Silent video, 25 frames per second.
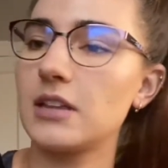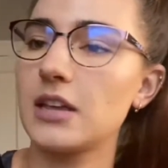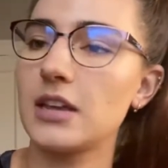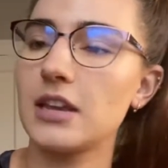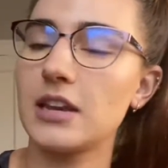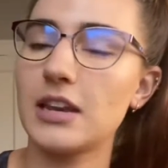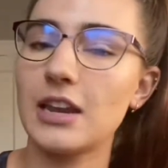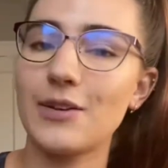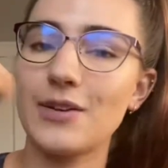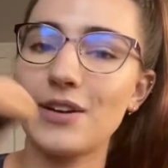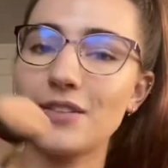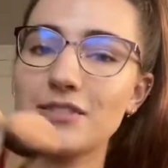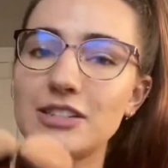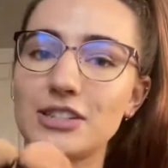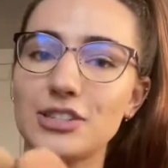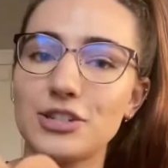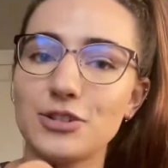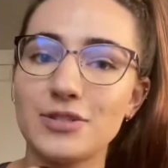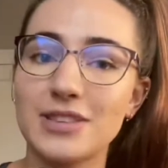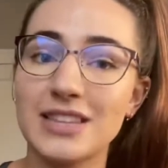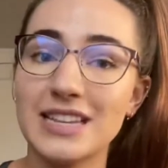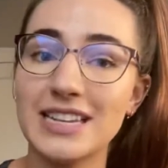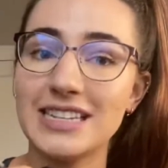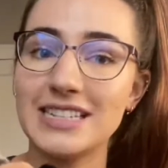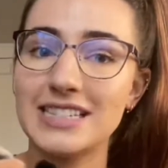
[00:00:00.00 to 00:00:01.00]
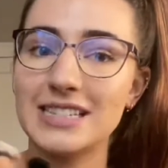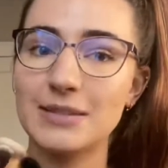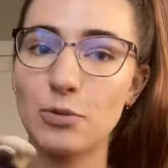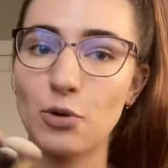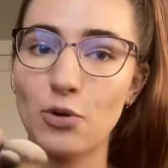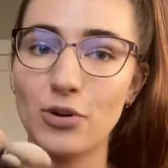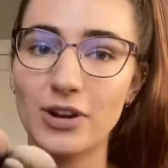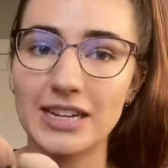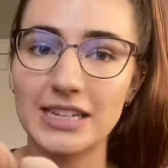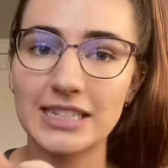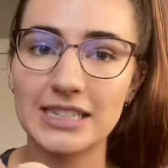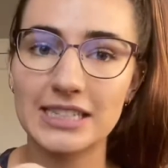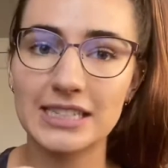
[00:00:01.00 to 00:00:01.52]
Now we have to do these
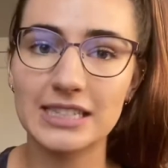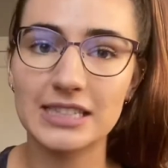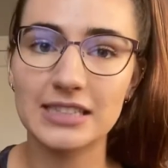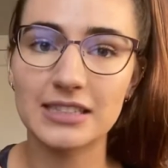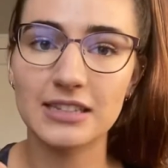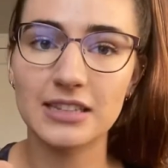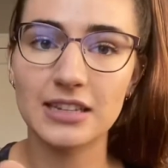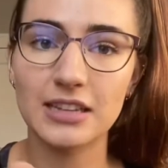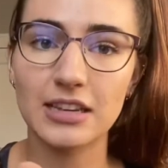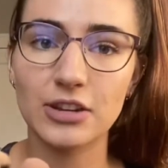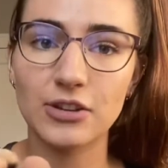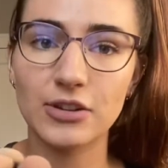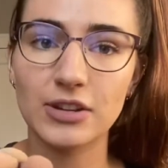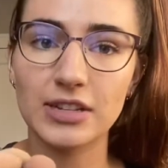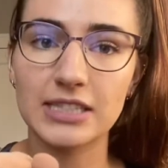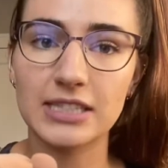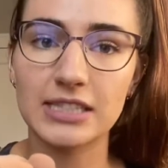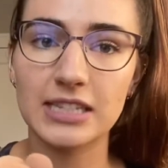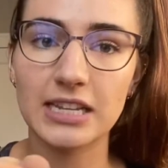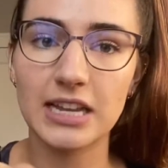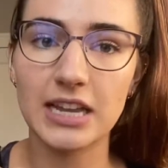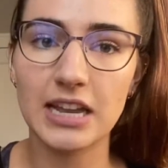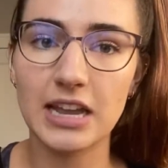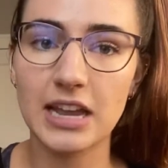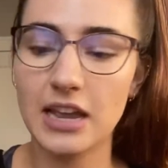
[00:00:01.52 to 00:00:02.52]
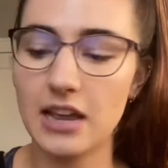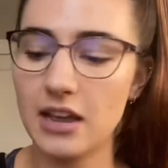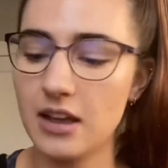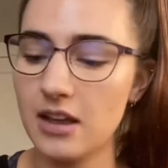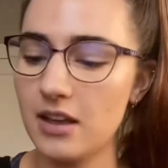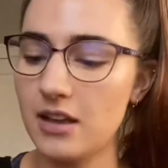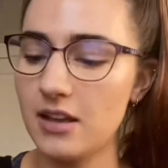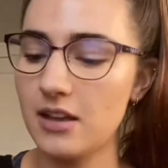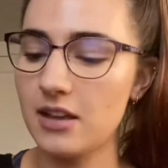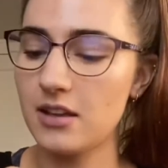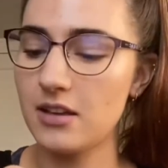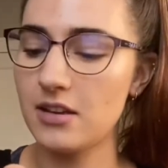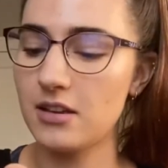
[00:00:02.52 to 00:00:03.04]
boys. You can see,
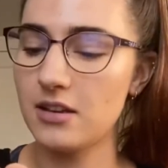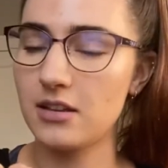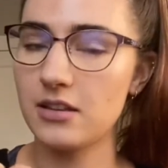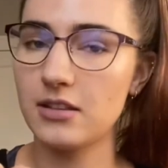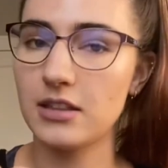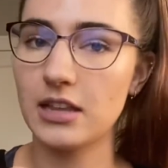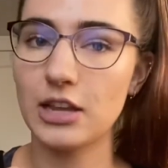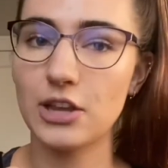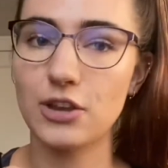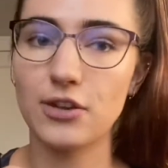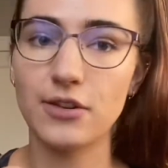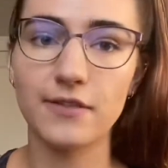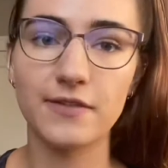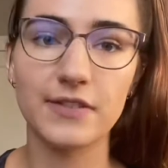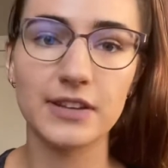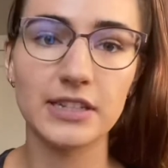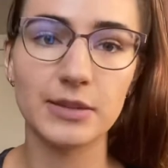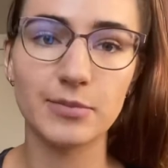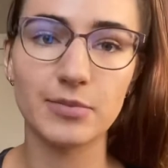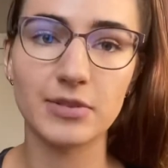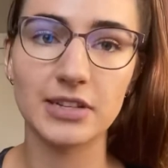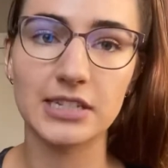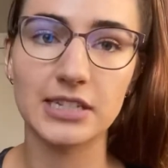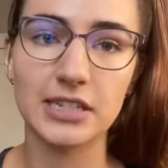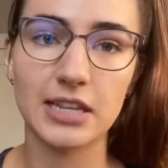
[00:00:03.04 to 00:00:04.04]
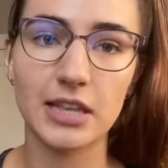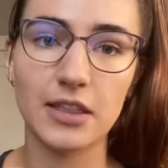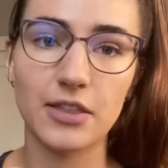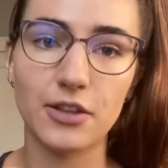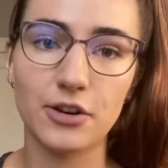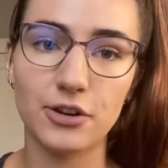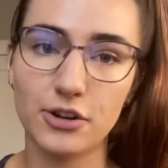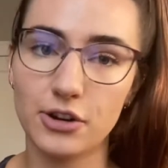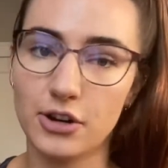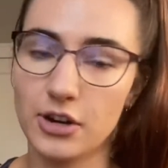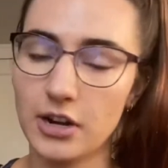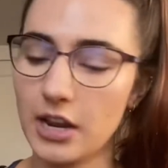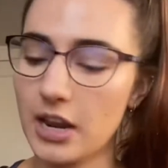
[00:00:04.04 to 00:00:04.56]
you can visibly see that they're
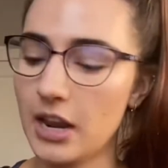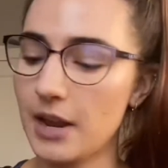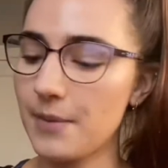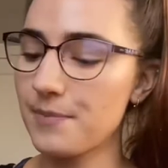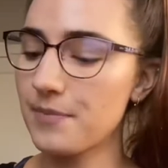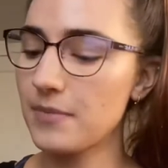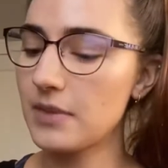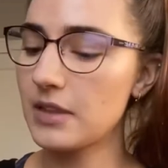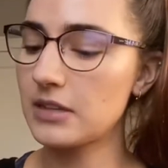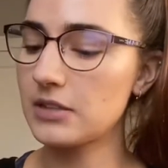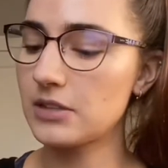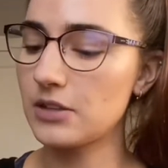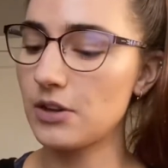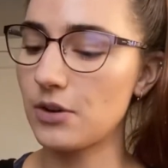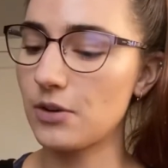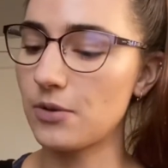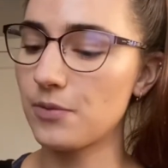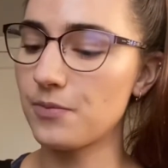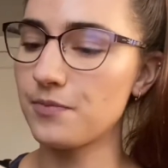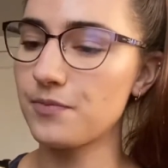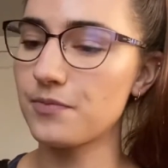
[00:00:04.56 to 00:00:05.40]
dirty. So